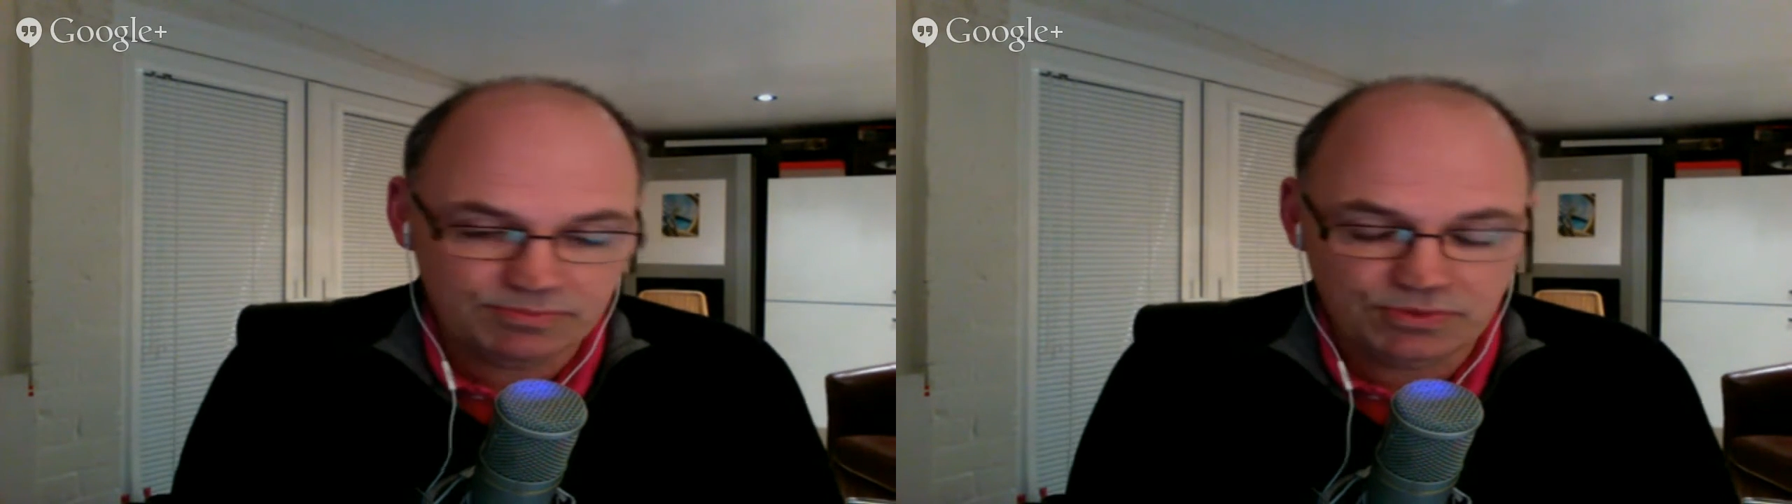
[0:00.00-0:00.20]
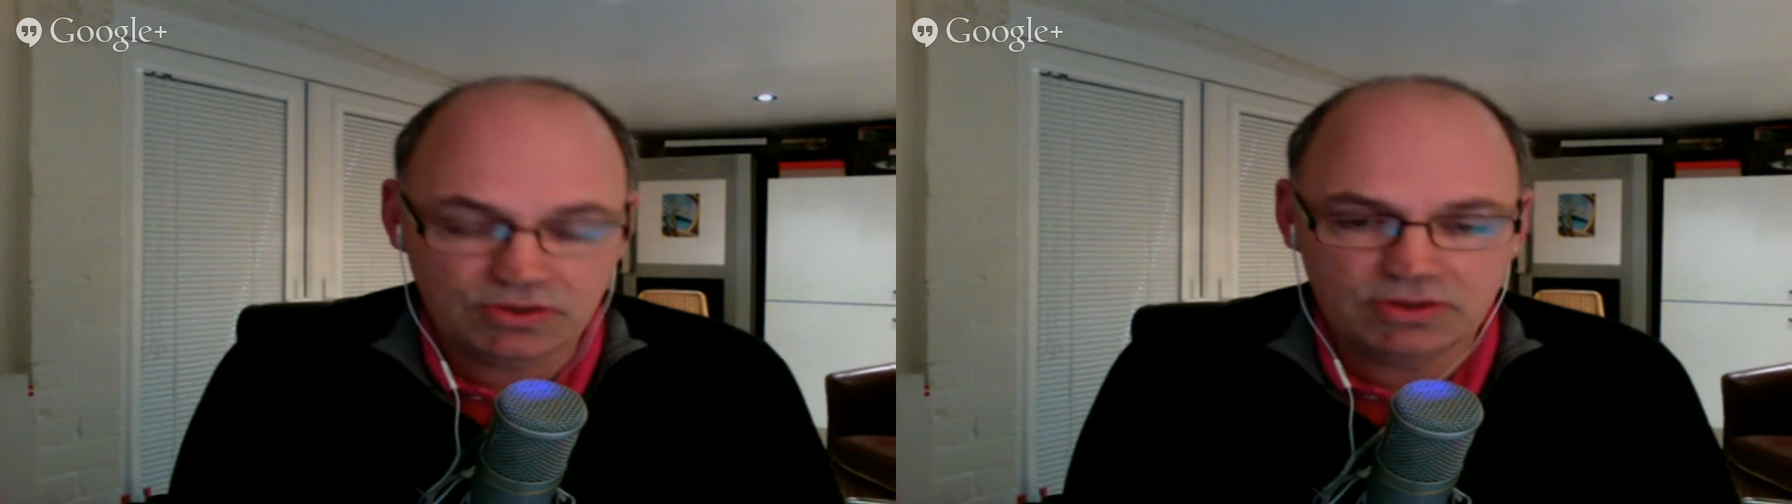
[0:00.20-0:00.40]

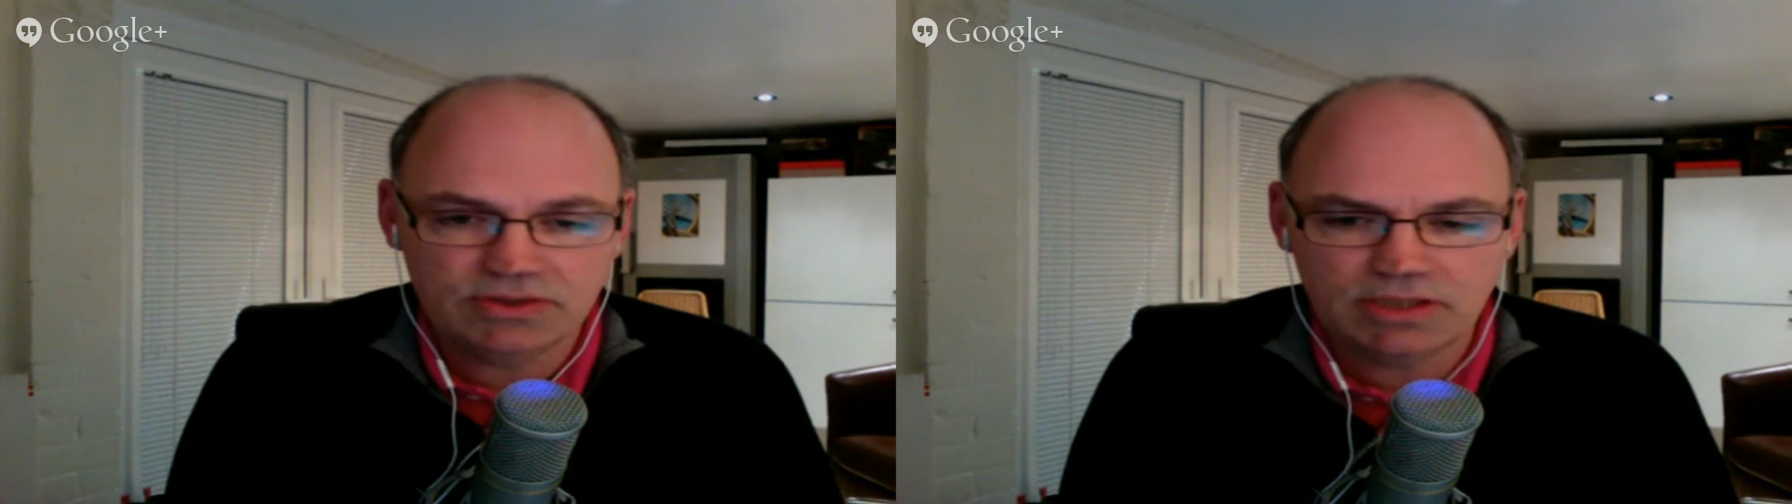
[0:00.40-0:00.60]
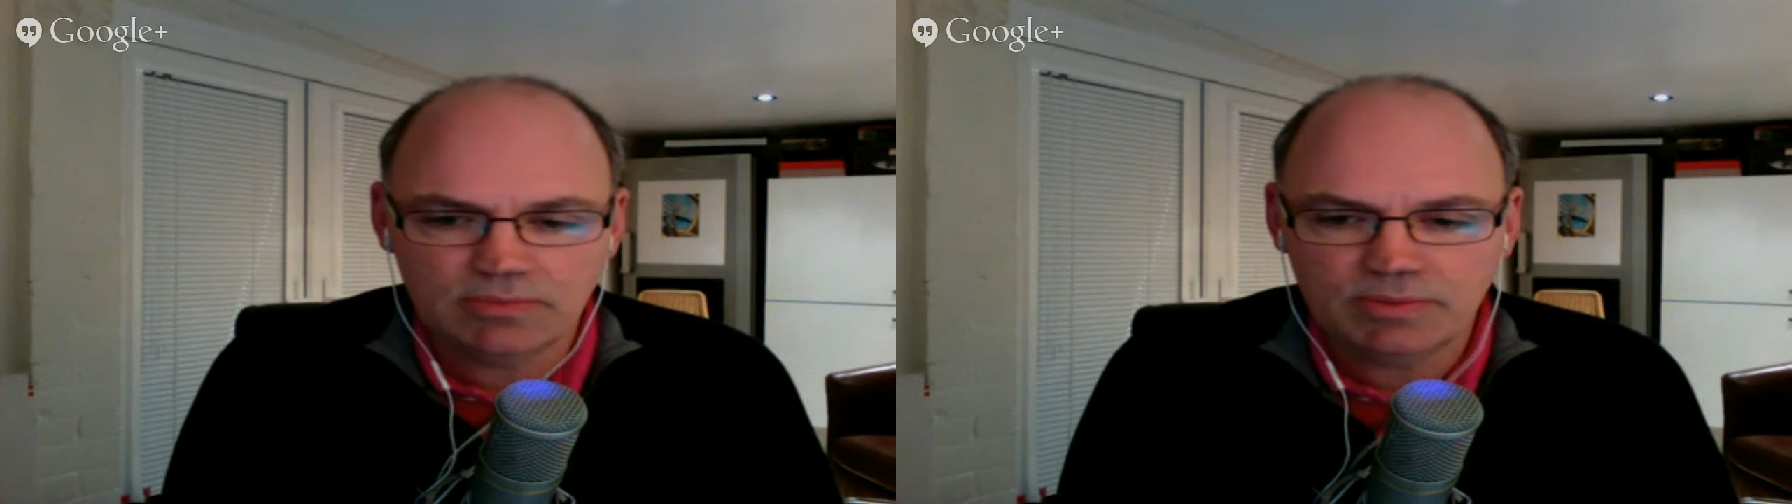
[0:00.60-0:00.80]
purely and
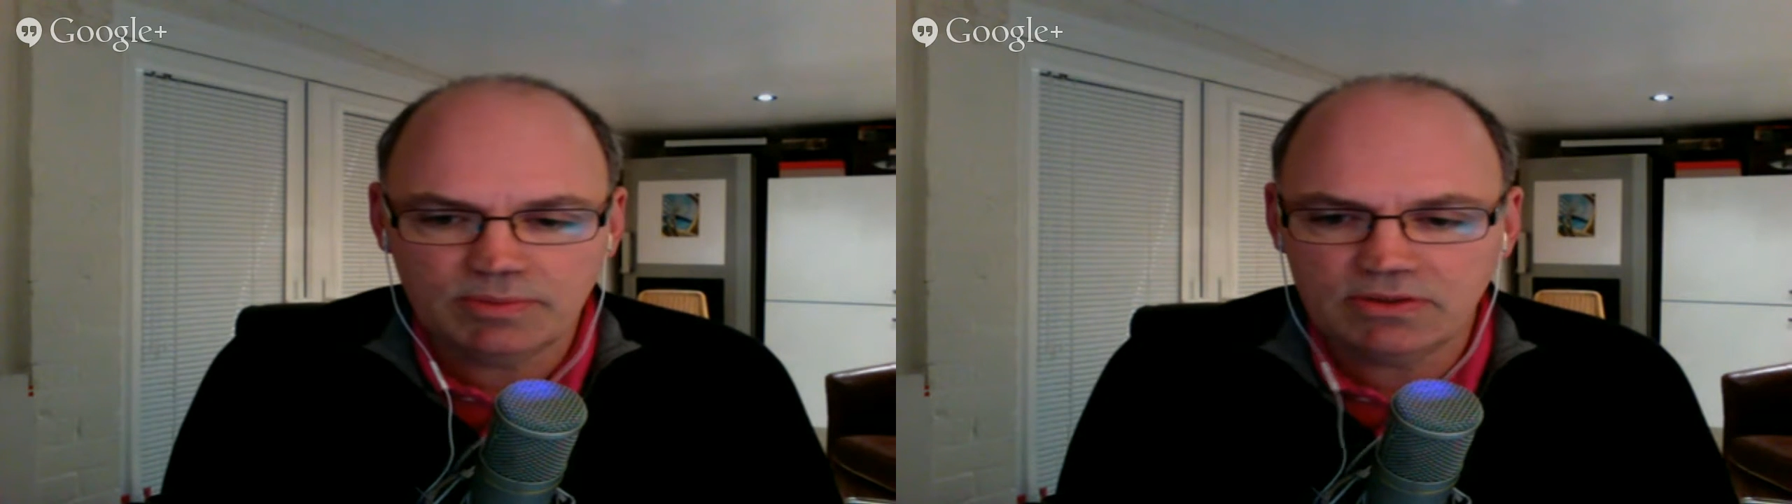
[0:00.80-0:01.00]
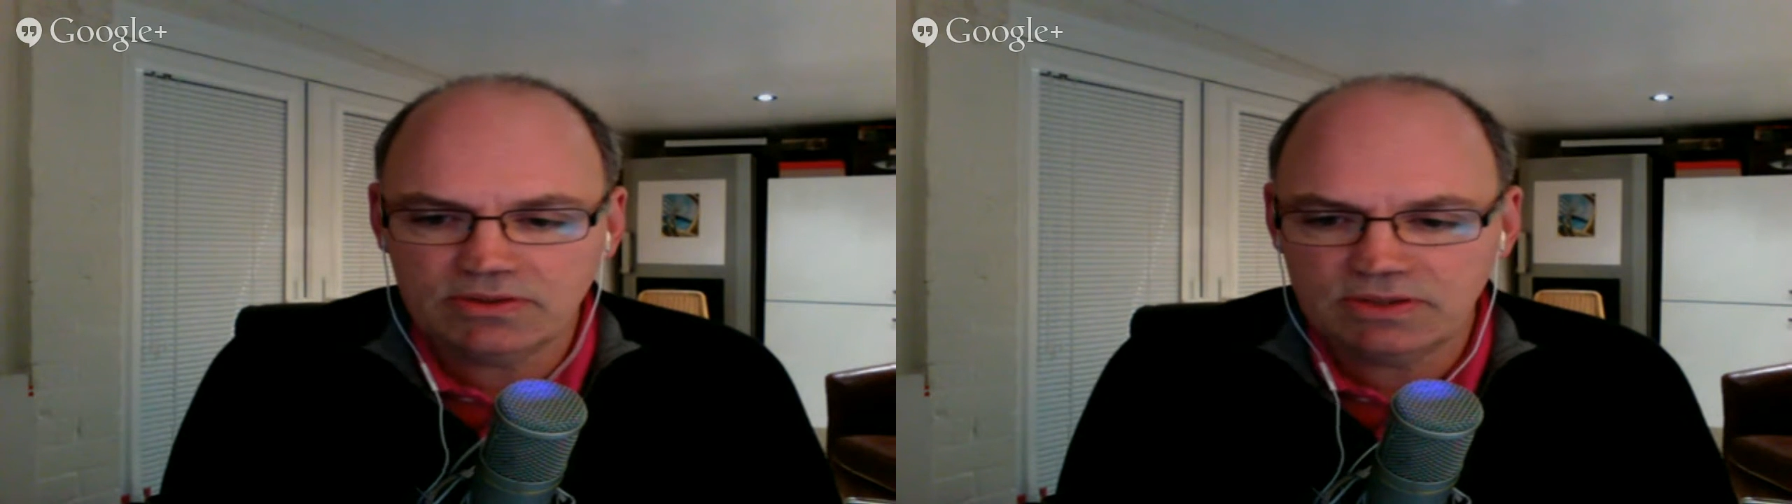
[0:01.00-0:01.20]
simply
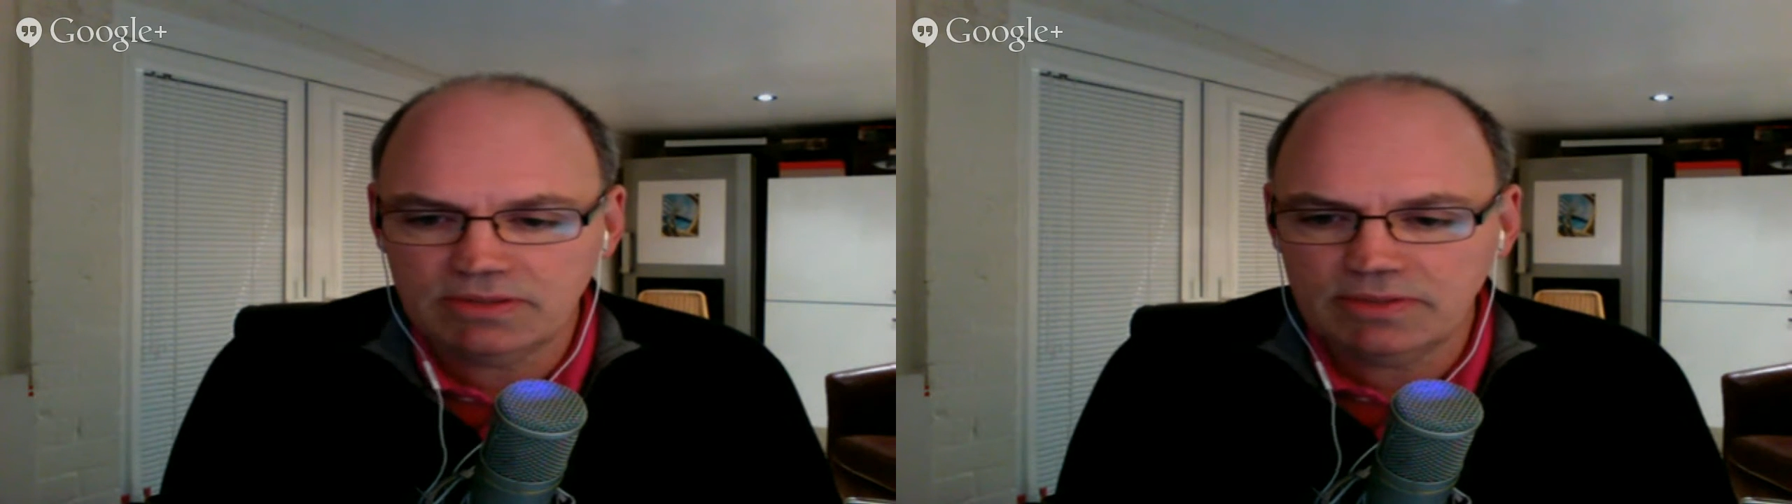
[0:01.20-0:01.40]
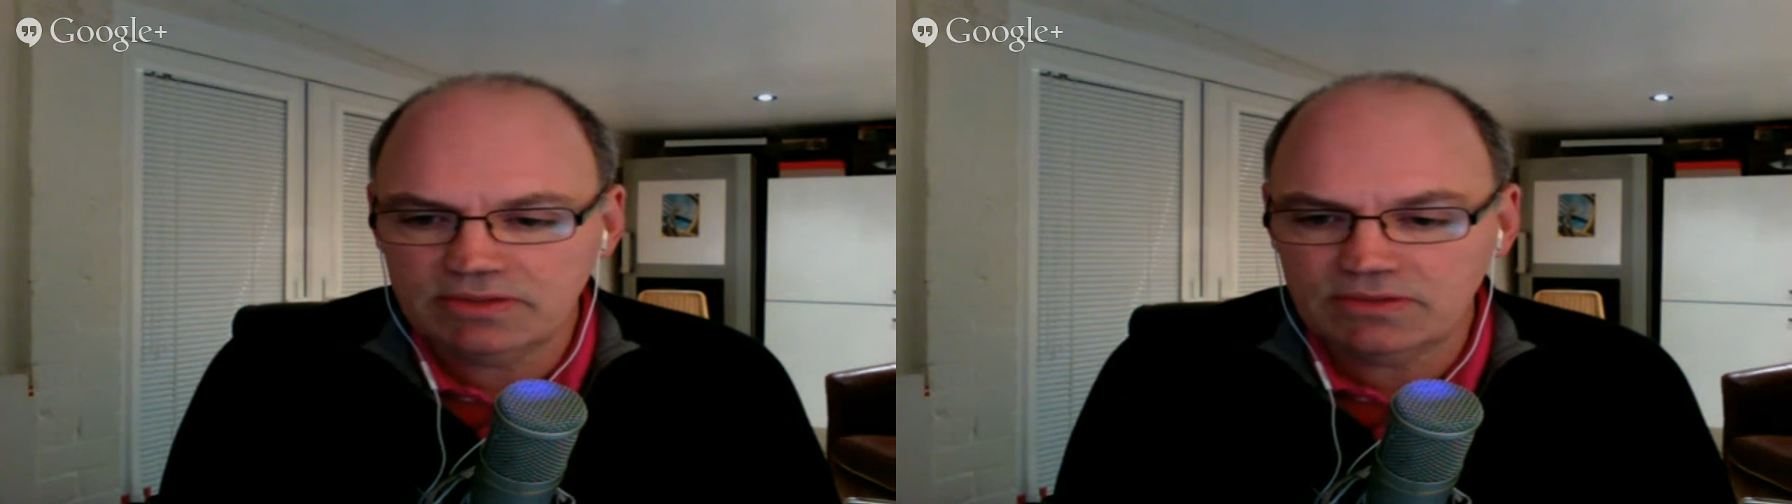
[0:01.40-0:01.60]
because the
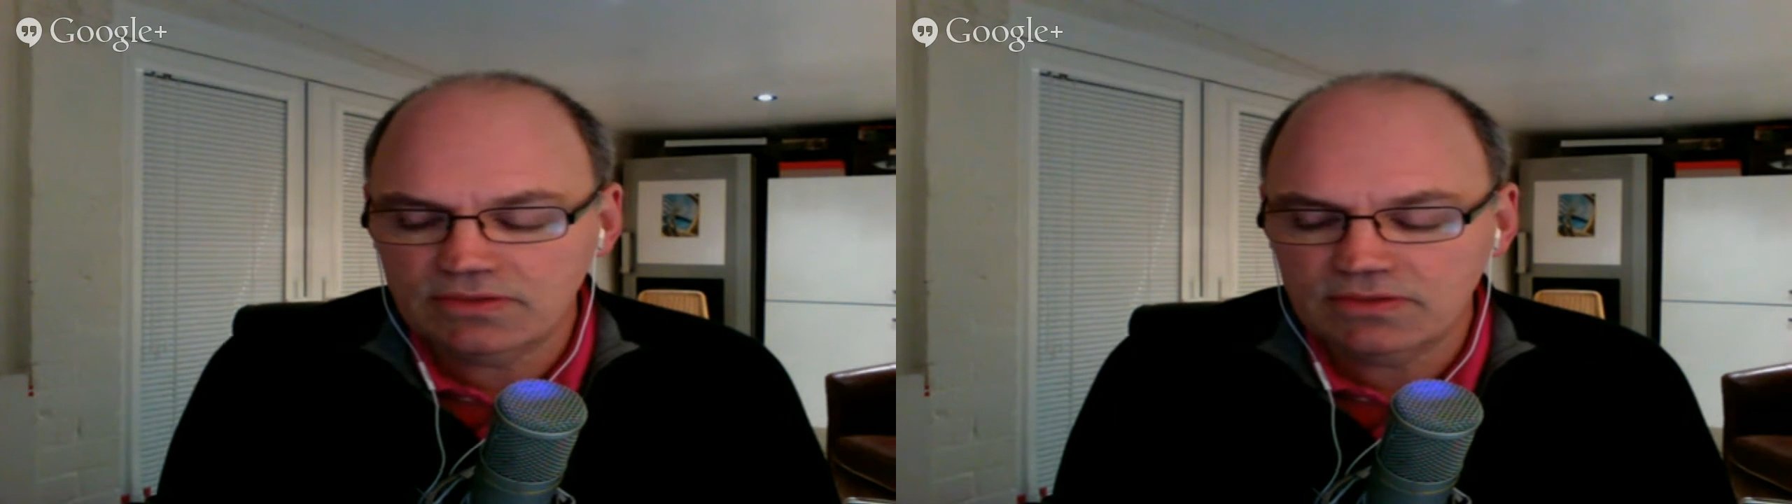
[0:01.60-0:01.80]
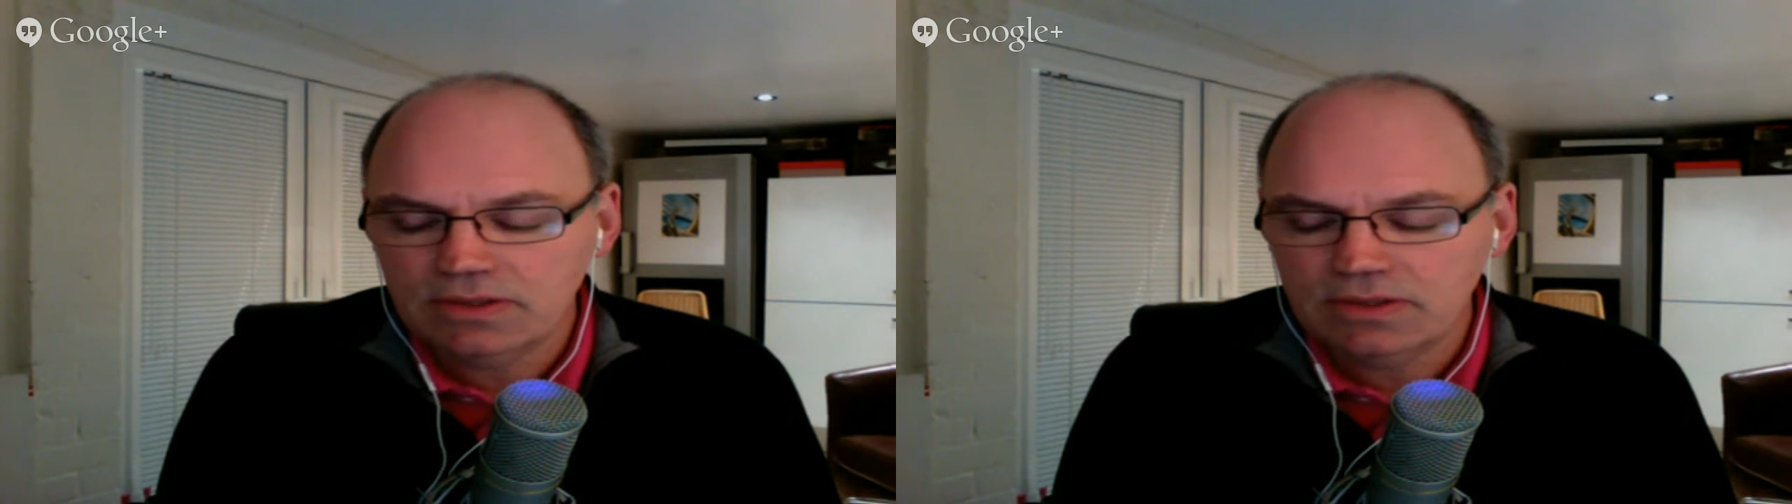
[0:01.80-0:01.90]
amount of